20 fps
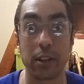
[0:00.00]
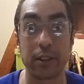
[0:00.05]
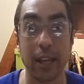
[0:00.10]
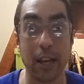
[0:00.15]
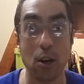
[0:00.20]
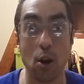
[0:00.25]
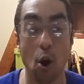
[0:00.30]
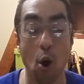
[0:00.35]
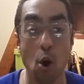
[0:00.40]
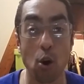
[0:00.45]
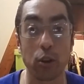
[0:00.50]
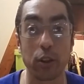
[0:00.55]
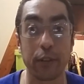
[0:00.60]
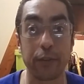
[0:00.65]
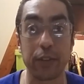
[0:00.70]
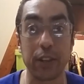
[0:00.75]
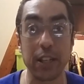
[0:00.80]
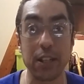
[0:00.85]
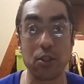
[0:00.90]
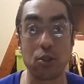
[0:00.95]
that all
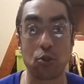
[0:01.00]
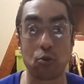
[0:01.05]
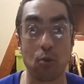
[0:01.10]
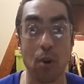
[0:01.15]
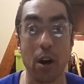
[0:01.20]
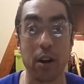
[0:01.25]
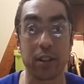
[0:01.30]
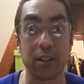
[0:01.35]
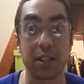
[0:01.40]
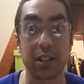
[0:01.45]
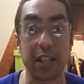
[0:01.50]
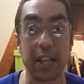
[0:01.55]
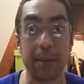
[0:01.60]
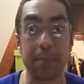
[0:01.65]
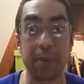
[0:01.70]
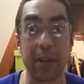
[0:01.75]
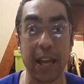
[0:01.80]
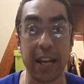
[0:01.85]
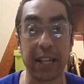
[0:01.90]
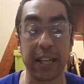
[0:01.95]
of these drugs
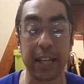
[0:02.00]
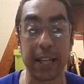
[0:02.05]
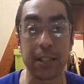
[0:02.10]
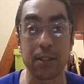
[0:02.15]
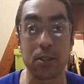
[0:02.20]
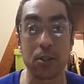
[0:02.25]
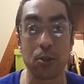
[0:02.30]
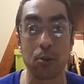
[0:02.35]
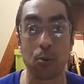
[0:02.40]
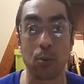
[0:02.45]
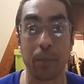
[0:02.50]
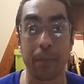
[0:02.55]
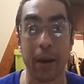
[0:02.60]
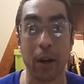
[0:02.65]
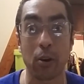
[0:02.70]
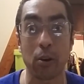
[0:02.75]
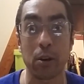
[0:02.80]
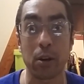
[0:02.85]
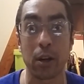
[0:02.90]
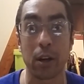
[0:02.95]
keep getting into
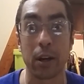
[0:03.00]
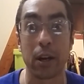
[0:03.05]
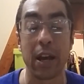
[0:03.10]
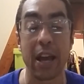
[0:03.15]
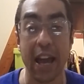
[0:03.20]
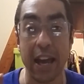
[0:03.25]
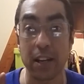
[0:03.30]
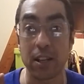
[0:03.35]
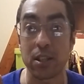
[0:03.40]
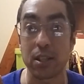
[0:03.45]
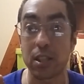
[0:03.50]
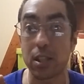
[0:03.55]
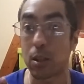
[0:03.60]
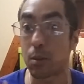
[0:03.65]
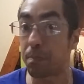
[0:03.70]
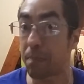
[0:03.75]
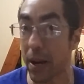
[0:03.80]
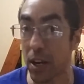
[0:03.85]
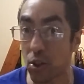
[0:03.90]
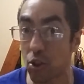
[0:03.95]
America and
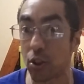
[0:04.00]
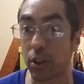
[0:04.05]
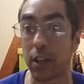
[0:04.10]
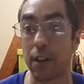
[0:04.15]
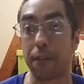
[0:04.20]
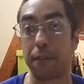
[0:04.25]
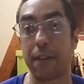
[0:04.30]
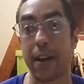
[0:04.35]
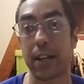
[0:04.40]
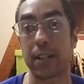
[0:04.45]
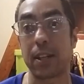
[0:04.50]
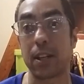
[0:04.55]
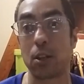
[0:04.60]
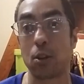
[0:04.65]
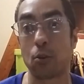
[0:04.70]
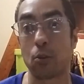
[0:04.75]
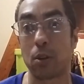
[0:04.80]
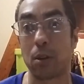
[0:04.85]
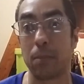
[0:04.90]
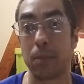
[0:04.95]
especially affecting
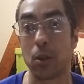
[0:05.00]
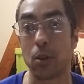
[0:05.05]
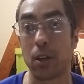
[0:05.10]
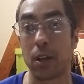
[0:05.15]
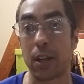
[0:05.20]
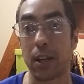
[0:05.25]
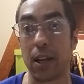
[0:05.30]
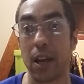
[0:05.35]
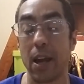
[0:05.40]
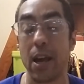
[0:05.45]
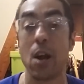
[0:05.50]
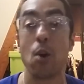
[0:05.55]
your community.